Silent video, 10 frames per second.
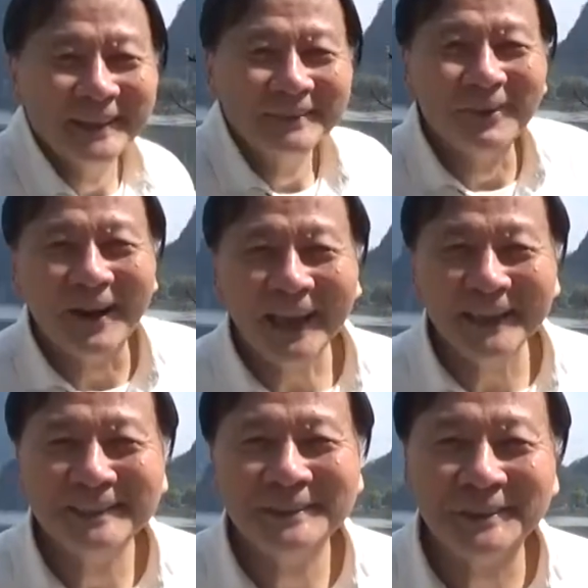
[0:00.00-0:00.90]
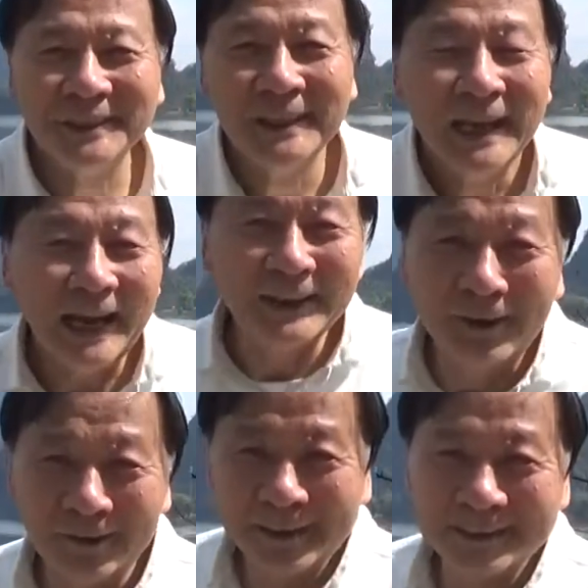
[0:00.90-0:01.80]
more energy. I
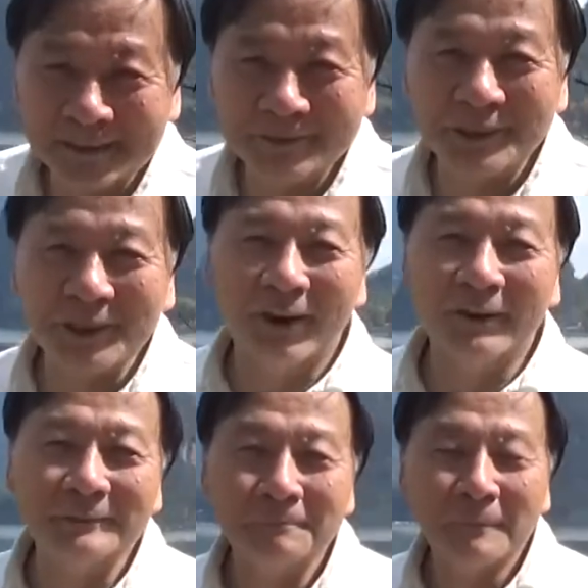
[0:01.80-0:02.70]
know that some qigong